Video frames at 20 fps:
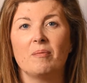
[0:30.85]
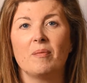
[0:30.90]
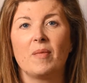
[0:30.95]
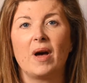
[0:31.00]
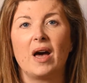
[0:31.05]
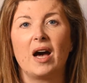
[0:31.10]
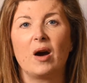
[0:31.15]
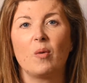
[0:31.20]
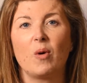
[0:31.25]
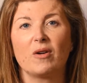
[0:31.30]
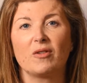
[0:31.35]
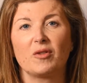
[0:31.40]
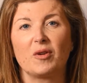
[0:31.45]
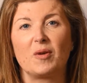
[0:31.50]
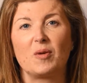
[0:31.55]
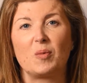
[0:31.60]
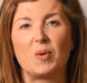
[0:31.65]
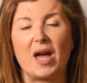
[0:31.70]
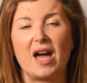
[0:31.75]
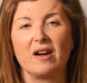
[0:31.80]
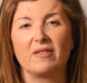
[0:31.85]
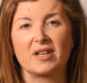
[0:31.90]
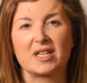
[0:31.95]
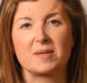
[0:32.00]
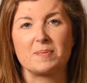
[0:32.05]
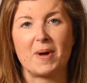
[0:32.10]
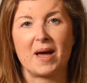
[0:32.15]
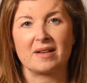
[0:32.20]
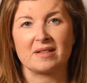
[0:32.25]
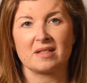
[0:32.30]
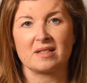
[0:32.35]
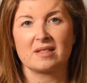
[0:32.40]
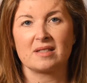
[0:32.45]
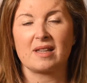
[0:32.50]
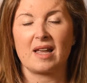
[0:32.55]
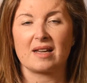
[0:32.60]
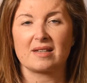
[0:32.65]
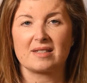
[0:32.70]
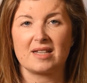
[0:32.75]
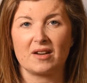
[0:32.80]
However, we have expanded
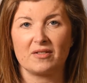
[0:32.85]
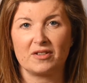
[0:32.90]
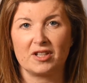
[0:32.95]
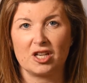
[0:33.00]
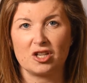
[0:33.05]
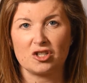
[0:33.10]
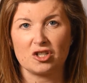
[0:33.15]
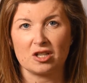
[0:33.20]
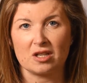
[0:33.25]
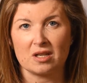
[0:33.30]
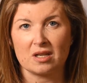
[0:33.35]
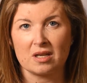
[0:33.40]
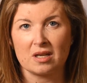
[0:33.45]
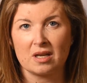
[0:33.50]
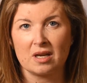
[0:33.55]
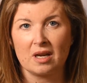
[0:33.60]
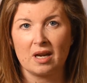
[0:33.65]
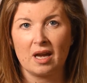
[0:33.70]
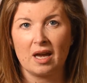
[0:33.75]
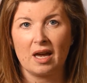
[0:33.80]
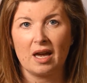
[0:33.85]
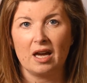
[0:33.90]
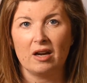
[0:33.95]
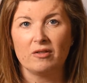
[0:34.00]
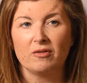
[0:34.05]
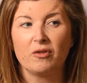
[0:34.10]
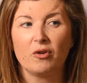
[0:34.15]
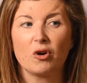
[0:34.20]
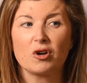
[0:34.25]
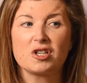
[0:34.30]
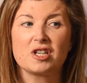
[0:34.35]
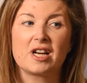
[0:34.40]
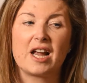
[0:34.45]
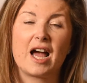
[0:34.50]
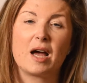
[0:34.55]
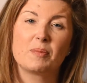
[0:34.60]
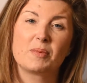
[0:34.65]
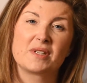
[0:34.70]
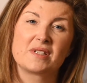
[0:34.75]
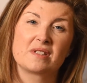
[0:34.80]
that definition. Unfortunately, it
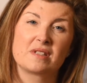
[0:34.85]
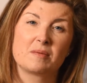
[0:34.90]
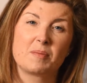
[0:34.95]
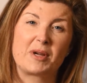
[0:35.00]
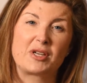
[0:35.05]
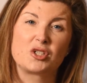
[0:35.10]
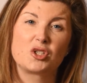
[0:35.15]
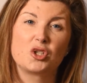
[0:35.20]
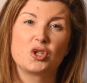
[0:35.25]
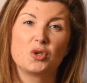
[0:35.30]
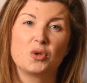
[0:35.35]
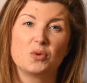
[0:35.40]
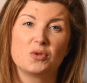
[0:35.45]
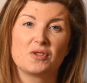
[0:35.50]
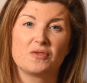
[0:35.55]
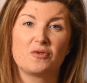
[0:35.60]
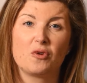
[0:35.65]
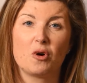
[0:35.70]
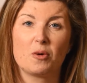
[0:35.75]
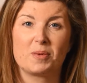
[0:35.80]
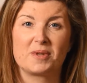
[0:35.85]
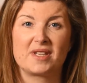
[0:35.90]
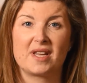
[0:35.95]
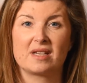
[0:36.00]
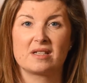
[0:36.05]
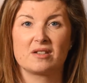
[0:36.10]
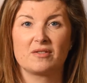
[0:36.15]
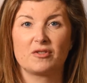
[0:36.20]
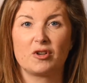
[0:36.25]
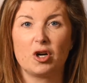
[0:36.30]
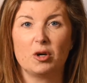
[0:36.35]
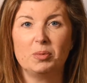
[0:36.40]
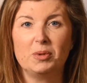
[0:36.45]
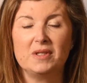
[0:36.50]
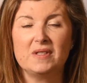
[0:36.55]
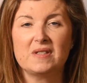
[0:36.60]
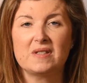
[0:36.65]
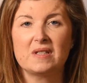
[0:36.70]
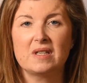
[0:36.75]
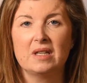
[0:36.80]
happens in about 2 to 4% of
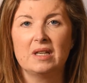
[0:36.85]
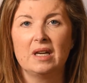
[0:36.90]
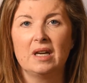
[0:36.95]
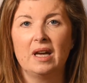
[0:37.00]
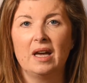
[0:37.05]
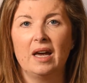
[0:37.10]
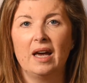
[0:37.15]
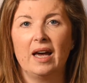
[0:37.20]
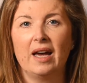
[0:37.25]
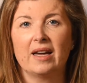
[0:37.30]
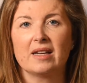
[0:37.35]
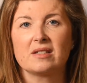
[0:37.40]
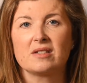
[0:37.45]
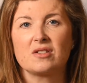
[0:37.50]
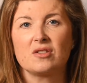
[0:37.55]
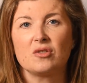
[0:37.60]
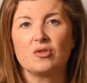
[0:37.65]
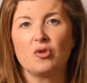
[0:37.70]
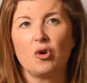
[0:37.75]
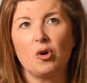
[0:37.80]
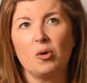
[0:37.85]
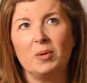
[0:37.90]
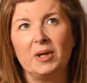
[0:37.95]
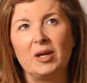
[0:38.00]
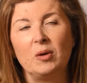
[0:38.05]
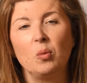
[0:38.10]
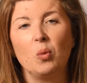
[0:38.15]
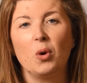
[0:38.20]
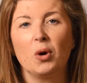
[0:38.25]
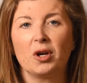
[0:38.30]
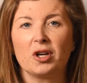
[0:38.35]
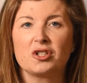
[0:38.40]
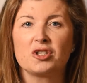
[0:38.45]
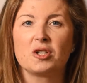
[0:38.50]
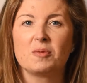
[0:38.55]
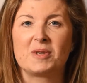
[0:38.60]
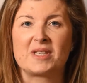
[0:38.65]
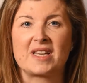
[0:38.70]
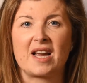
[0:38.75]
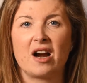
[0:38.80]
couples, and normally 1 or 2
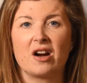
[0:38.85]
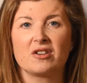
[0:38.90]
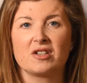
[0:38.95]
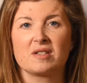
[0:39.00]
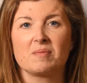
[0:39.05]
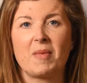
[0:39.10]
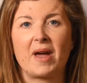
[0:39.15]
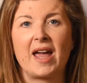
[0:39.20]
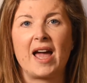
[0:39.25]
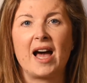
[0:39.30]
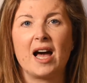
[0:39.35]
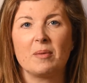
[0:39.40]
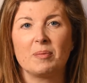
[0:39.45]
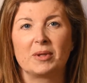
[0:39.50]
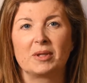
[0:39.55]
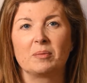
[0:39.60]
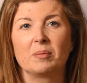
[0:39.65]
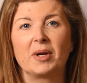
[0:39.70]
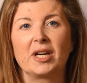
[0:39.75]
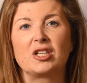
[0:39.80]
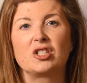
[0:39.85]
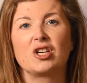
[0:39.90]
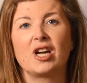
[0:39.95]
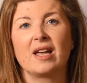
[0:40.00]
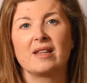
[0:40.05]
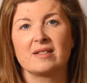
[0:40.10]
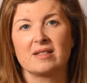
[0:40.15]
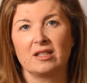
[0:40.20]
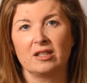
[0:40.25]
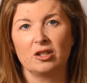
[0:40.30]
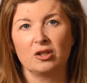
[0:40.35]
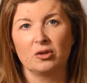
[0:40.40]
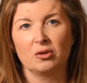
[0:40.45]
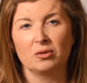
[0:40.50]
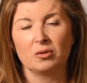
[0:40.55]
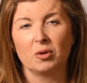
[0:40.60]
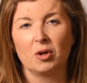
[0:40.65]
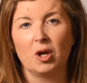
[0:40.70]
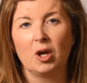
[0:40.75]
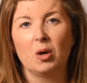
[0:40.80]
miscarriages may happen by chance
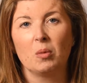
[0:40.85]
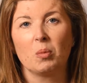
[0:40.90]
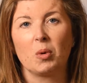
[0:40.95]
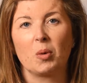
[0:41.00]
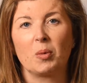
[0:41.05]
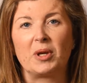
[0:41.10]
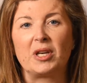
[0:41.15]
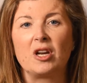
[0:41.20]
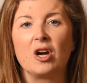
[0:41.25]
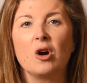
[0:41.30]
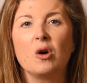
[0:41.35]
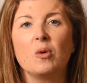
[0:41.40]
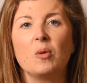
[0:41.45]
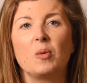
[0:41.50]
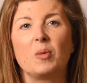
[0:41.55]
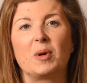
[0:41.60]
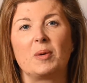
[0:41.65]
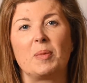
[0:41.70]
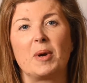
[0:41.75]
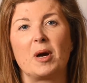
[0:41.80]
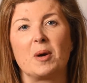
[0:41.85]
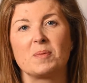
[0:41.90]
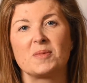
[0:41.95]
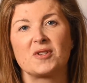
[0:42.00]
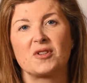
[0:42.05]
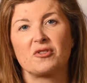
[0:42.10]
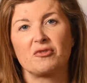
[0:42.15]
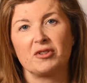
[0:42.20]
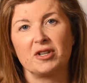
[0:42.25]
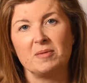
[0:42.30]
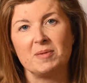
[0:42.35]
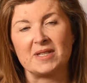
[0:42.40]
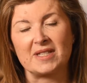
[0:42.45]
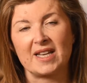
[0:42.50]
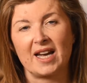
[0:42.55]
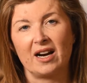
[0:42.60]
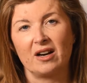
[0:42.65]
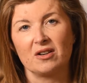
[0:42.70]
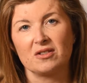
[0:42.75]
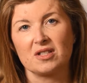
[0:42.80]
alone, but we know when it becomes 3
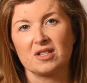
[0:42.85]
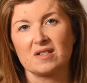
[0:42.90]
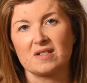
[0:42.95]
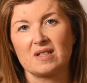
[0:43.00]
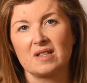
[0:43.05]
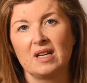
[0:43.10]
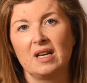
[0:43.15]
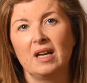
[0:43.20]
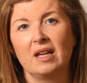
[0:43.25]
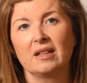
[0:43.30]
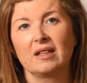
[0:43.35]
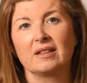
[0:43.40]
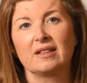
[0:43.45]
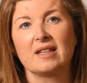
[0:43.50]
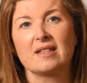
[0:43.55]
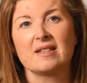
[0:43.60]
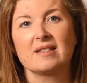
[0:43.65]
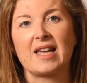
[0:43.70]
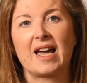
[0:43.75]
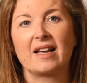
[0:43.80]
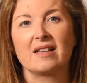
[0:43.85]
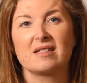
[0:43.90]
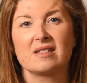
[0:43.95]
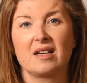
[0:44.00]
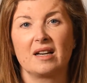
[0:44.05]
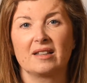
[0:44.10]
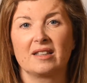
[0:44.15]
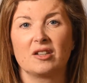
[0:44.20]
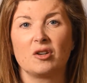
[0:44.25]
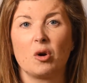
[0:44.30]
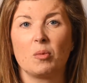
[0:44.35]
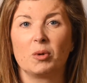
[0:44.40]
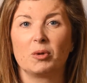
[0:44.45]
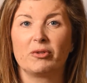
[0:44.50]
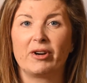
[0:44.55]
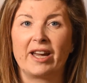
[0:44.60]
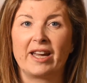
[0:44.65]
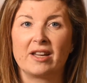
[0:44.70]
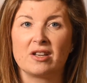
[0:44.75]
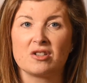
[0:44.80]
miscarriages that this is outside the normal
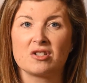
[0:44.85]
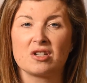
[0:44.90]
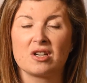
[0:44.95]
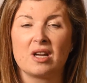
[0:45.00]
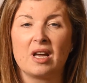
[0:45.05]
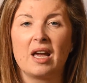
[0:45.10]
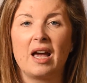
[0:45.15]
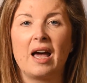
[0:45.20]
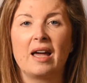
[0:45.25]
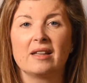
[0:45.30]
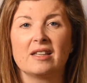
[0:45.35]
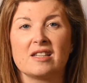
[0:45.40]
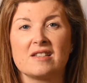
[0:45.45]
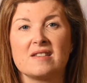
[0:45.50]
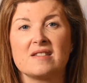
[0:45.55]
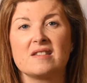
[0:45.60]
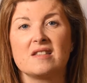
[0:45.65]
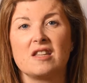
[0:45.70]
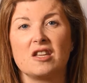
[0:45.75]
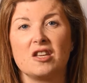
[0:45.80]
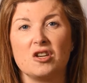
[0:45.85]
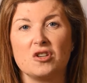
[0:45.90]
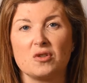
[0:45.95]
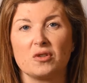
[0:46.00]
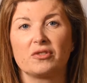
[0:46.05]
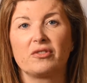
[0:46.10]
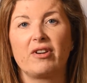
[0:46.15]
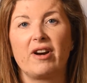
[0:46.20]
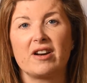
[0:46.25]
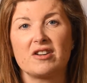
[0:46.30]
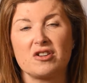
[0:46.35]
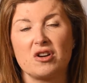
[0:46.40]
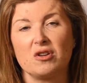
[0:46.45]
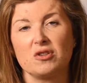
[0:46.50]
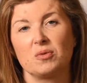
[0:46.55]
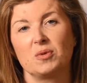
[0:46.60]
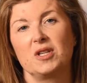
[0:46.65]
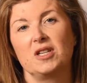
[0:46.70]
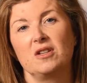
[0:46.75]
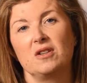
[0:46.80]
range, and this is the usual threshold
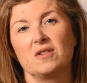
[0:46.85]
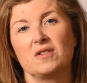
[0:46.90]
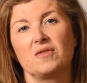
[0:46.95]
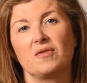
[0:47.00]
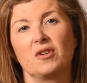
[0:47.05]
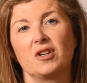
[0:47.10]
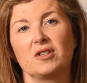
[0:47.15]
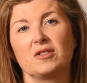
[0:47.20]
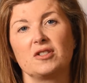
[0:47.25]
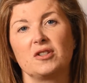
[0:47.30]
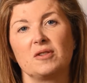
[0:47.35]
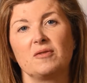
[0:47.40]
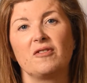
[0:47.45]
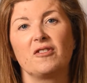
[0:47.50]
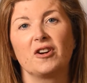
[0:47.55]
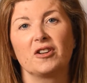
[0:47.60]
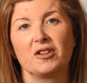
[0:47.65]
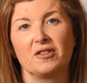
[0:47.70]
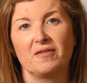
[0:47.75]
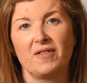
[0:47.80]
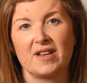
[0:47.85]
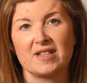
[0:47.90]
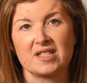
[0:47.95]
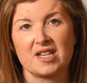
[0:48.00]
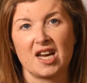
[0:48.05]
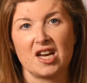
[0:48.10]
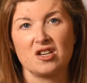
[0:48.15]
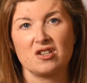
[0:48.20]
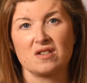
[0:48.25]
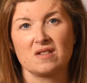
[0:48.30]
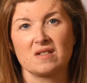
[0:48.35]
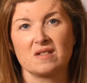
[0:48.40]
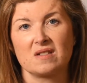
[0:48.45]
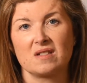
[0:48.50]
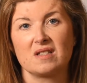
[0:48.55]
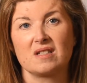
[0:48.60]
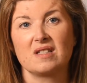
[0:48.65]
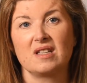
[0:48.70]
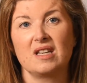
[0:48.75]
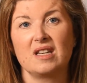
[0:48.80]
we use for doing further investigations to
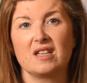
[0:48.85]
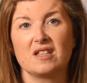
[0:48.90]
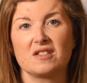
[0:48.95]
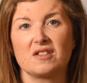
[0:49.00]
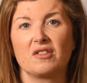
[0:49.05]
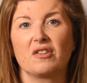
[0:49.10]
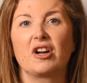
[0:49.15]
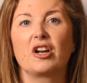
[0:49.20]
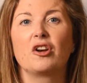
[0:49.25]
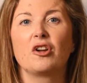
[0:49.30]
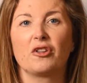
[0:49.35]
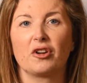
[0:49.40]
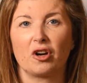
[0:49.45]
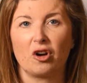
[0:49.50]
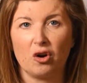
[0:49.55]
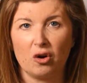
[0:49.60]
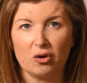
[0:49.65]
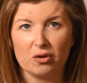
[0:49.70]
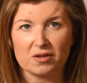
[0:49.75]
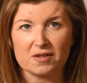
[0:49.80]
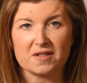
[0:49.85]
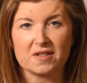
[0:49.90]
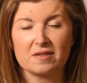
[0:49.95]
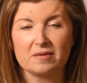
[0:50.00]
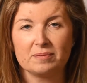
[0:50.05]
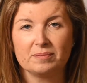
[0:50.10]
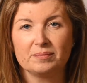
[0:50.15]
see is there another cause.